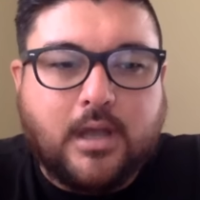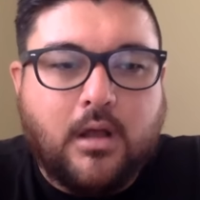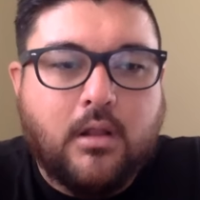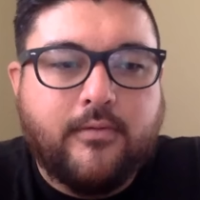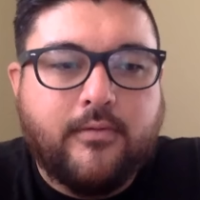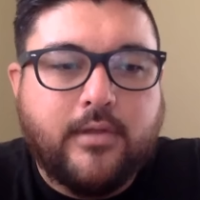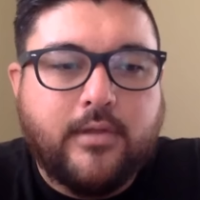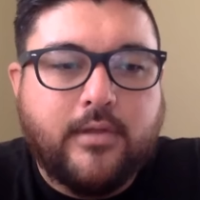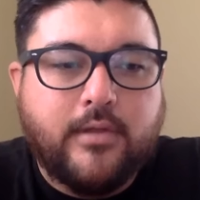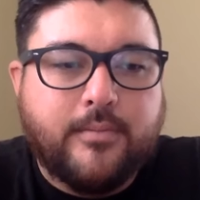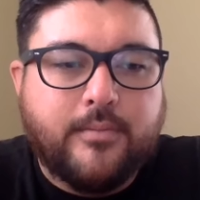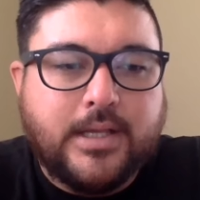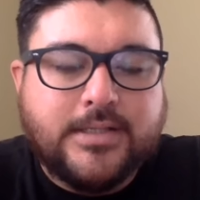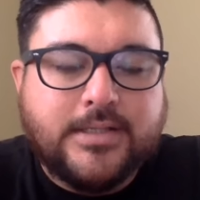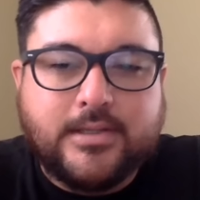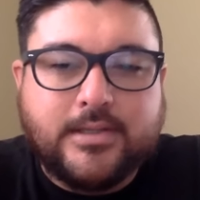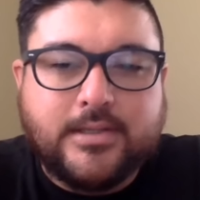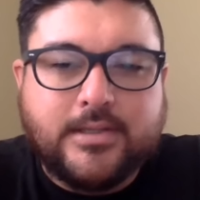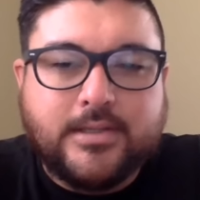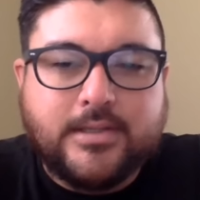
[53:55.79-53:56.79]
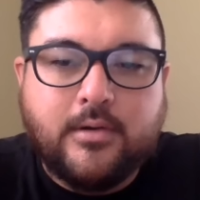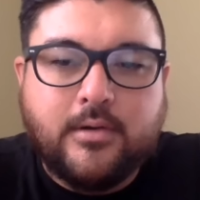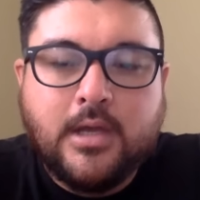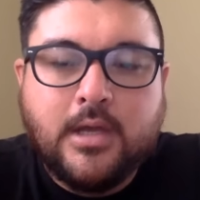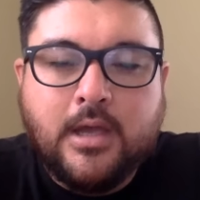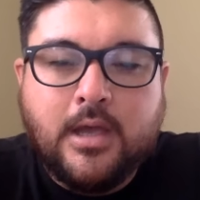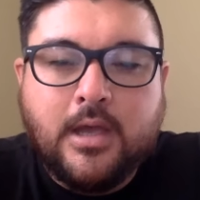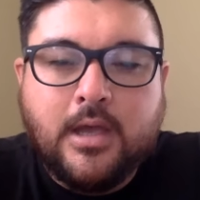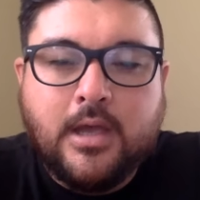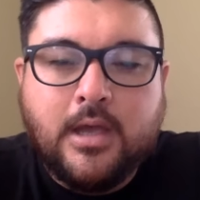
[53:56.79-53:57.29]
It's all over the place. So
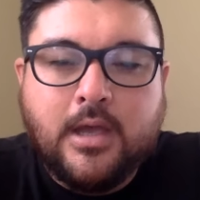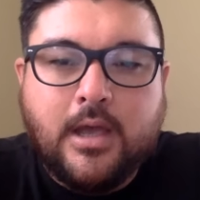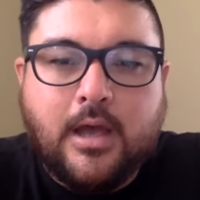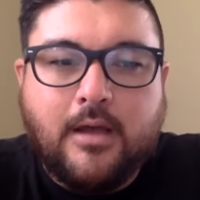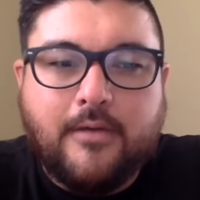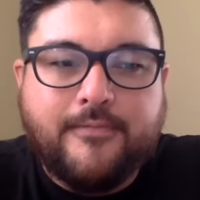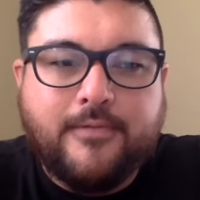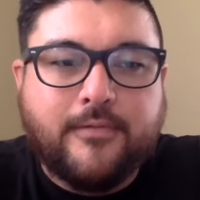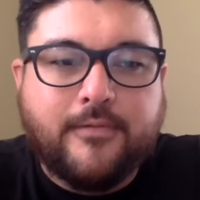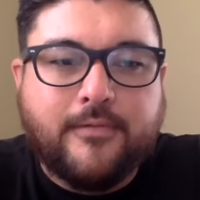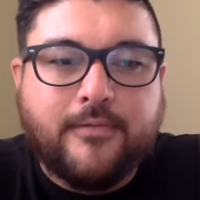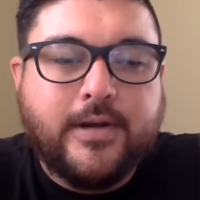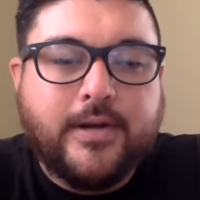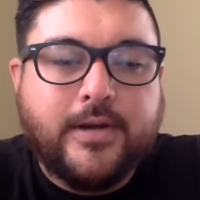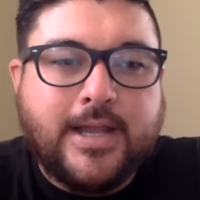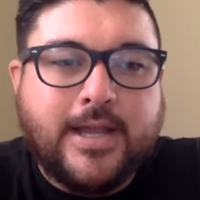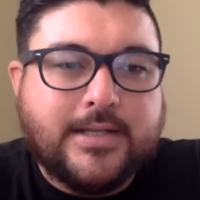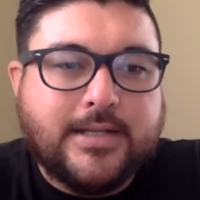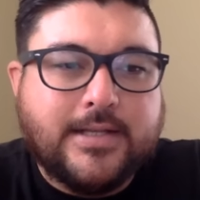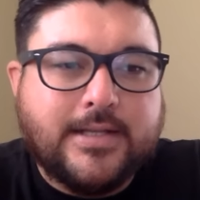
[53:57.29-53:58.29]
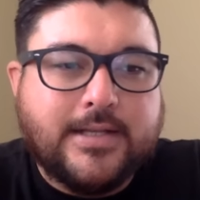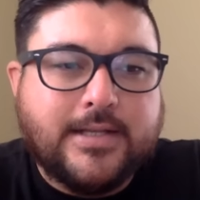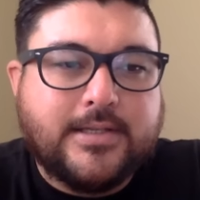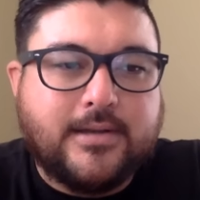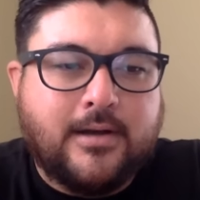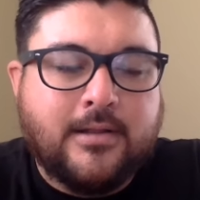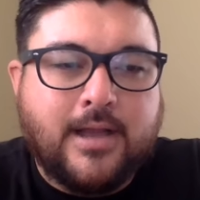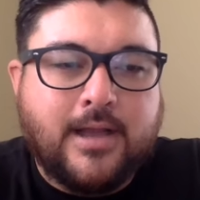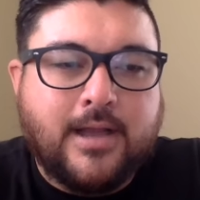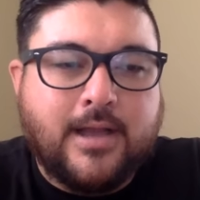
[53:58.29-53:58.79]
feel free to
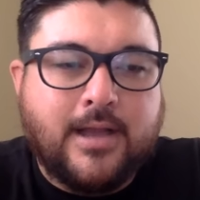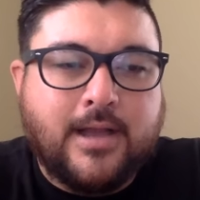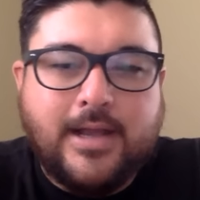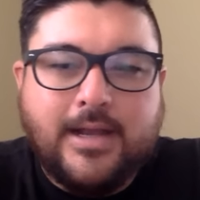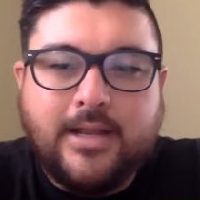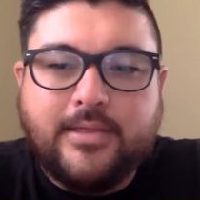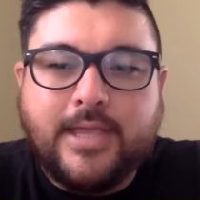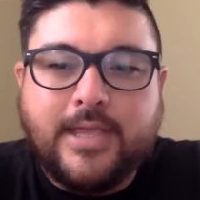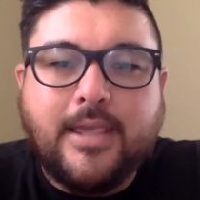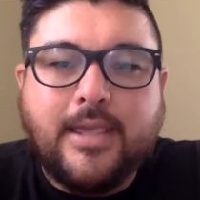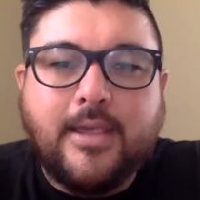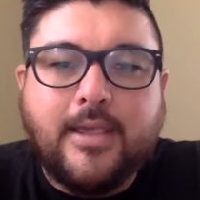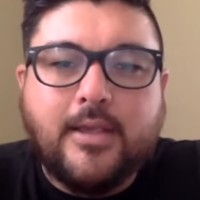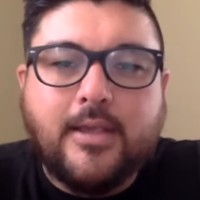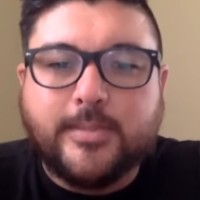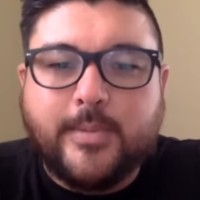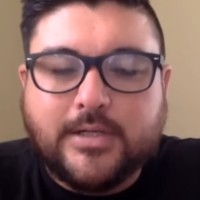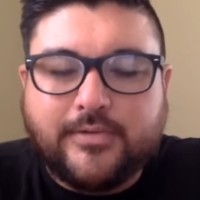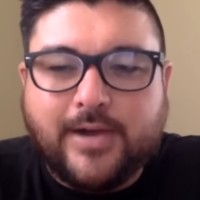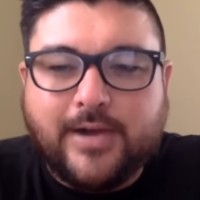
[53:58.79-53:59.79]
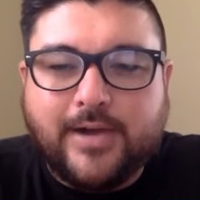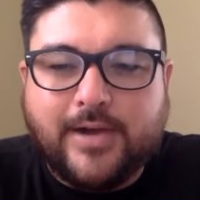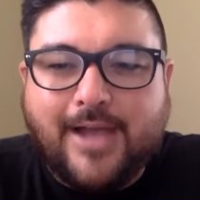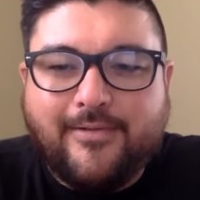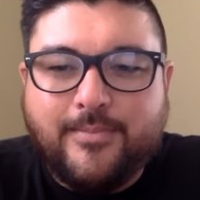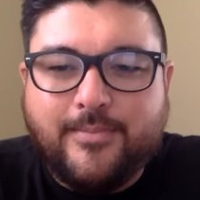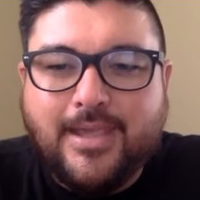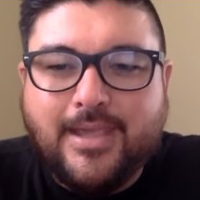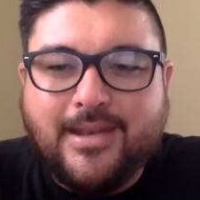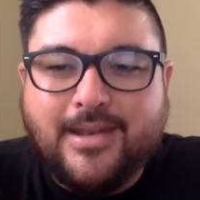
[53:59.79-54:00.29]
connect online, and thank you so much for
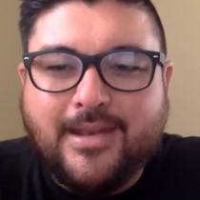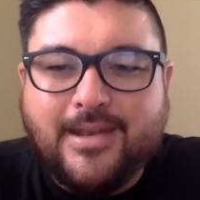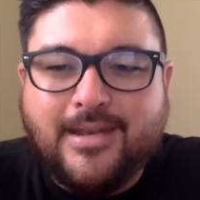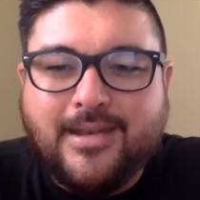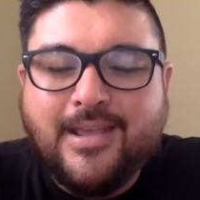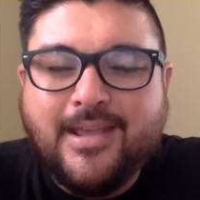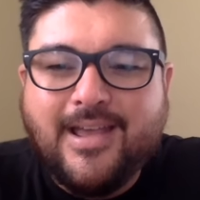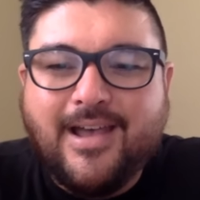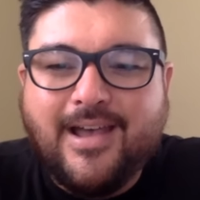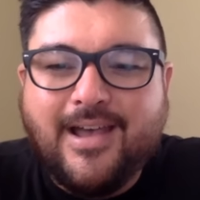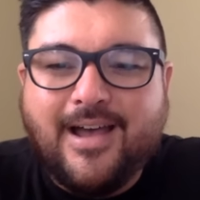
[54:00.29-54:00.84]
having me. And